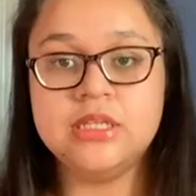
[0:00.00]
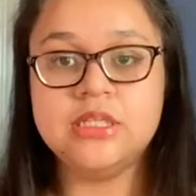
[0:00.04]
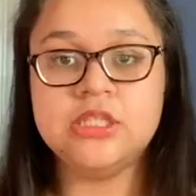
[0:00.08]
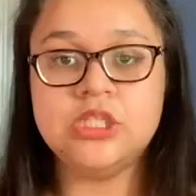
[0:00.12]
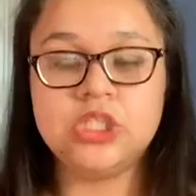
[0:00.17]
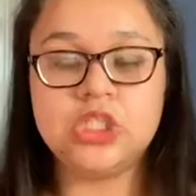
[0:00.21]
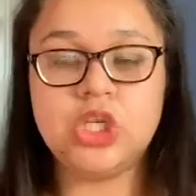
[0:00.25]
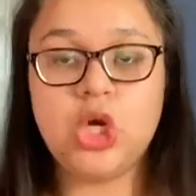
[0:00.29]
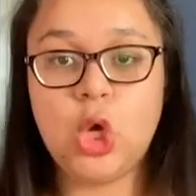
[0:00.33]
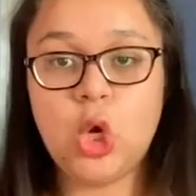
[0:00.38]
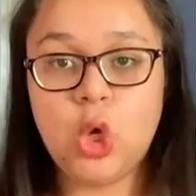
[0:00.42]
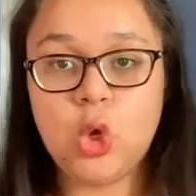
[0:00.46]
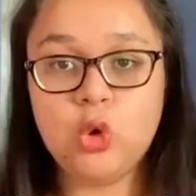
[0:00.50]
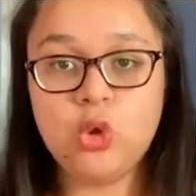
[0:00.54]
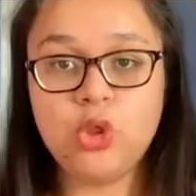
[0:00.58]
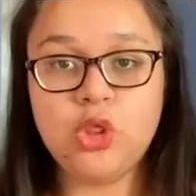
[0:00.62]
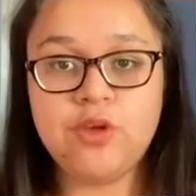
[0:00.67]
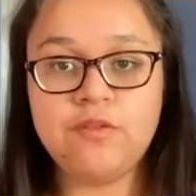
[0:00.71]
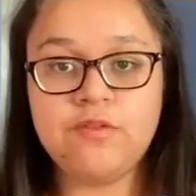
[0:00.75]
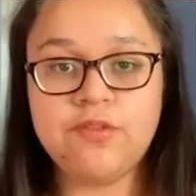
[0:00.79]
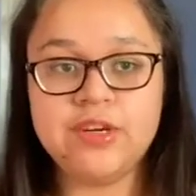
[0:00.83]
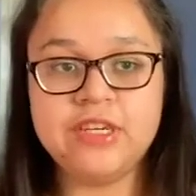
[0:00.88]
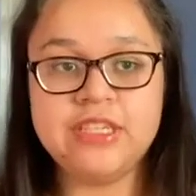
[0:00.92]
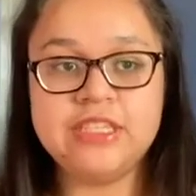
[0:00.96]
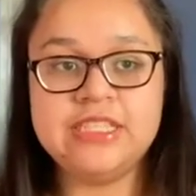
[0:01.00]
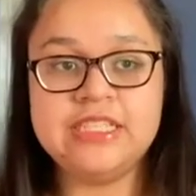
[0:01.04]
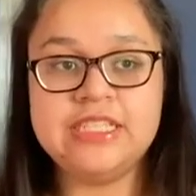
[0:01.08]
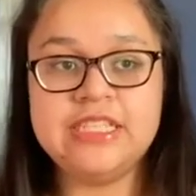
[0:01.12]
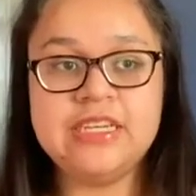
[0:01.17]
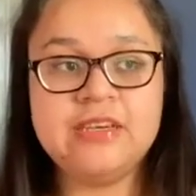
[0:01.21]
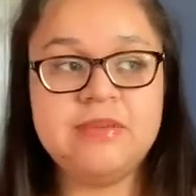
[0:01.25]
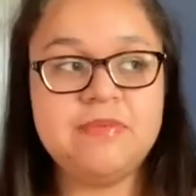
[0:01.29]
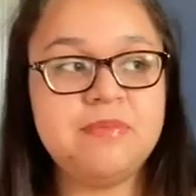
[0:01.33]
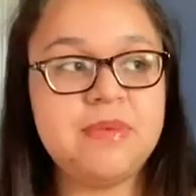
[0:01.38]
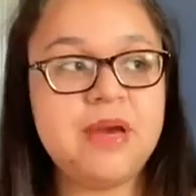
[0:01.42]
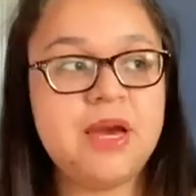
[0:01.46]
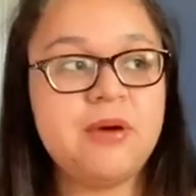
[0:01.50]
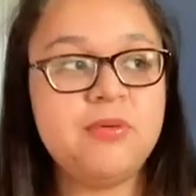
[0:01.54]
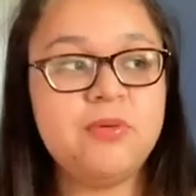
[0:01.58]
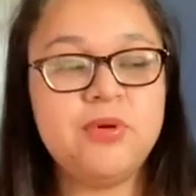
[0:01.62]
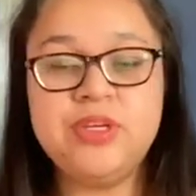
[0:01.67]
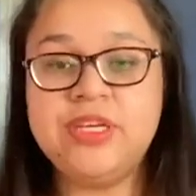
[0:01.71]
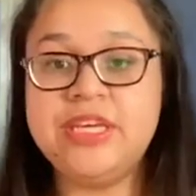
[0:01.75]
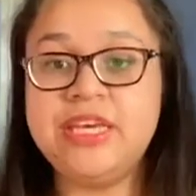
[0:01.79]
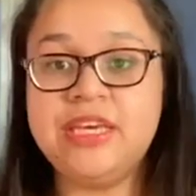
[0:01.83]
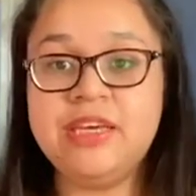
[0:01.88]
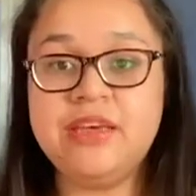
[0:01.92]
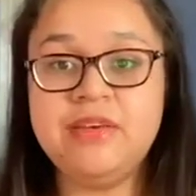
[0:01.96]
So the first tip I would
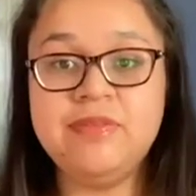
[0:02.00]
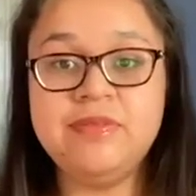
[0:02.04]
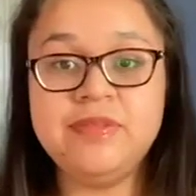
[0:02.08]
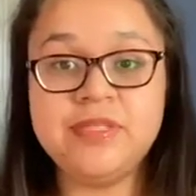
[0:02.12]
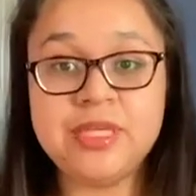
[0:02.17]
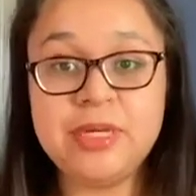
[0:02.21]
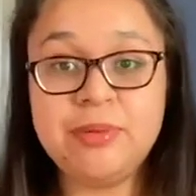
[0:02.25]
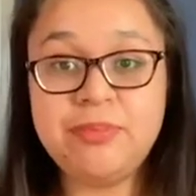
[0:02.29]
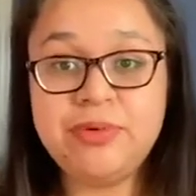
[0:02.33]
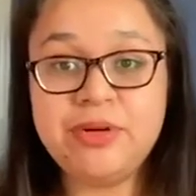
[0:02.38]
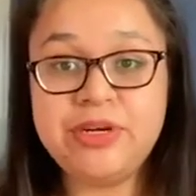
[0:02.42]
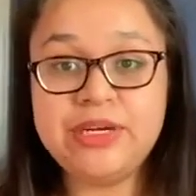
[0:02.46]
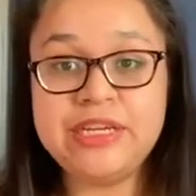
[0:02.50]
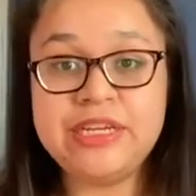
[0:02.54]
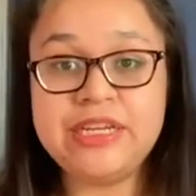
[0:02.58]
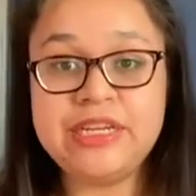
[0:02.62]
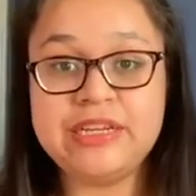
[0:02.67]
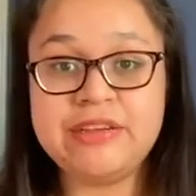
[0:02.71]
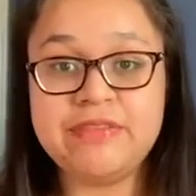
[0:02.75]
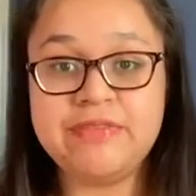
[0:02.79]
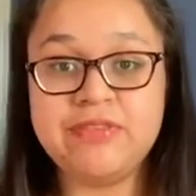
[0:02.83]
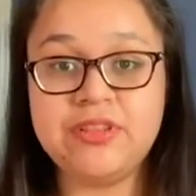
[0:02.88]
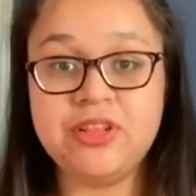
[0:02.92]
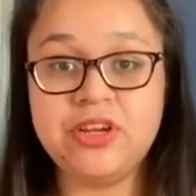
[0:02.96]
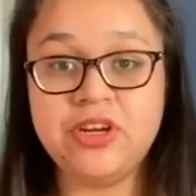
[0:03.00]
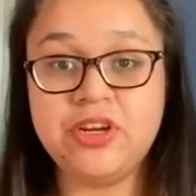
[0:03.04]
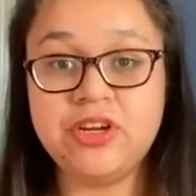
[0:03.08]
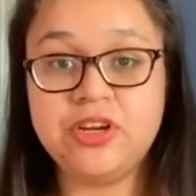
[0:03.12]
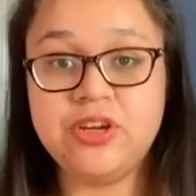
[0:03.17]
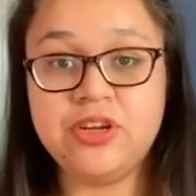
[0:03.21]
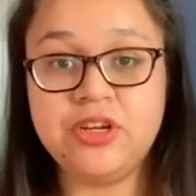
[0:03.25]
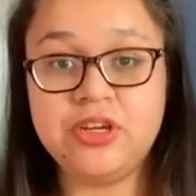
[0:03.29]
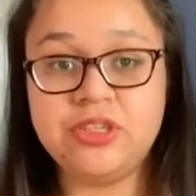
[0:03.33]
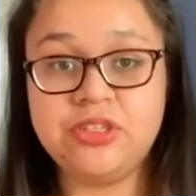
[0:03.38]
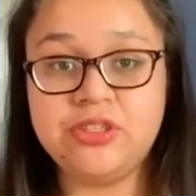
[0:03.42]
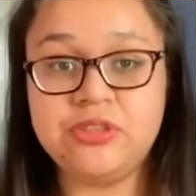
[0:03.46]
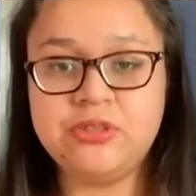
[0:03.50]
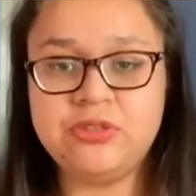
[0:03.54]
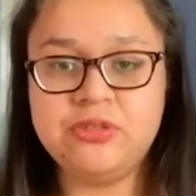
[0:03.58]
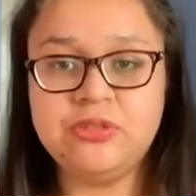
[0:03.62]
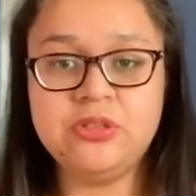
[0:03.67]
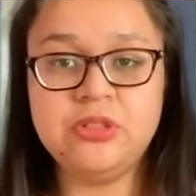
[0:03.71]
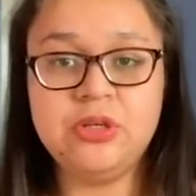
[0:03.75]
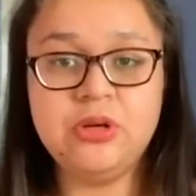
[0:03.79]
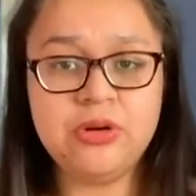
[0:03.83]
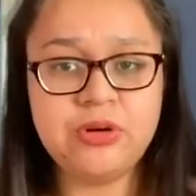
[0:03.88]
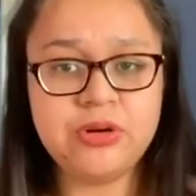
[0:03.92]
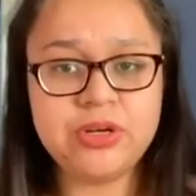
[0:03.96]
give someone if they're
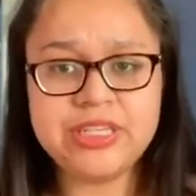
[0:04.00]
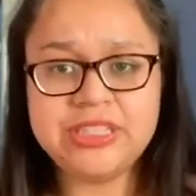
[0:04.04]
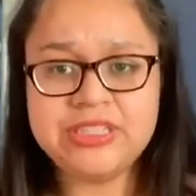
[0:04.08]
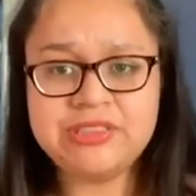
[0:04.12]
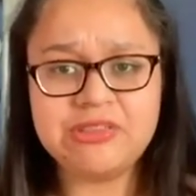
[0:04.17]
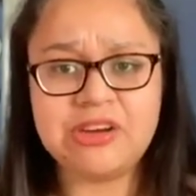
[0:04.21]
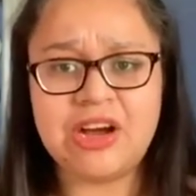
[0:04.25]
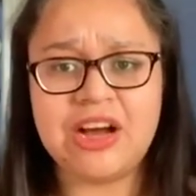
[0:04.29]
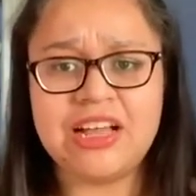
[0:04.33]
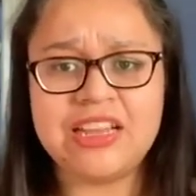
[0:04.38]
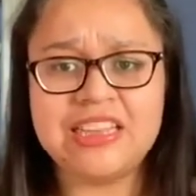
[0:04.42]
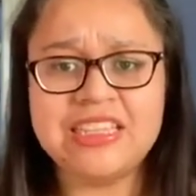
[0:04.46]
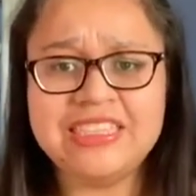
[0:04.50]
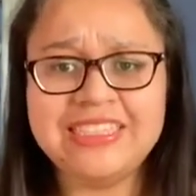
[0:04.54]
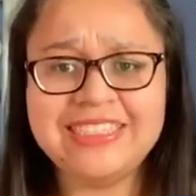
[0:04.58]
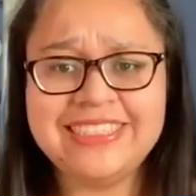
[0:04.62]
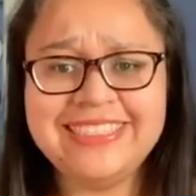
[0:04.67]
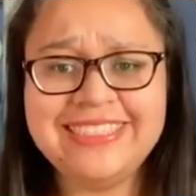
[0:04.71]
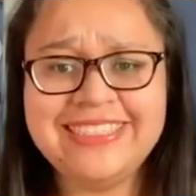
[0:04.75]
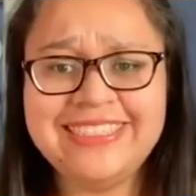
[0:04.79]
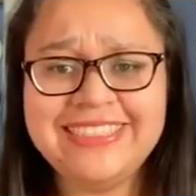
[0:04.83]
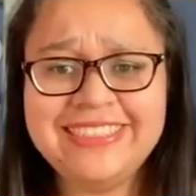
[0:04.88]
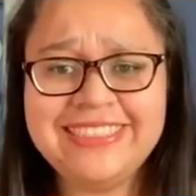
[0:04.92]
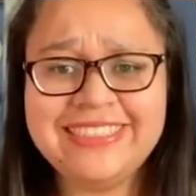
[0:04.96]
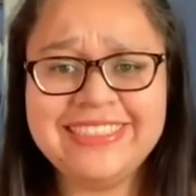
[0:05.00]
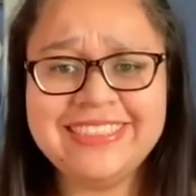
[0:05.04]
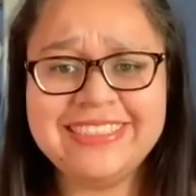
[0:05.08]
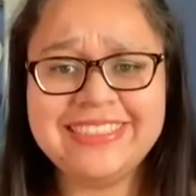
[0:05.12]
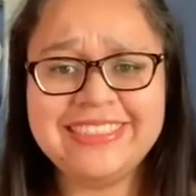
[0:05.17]
going to college,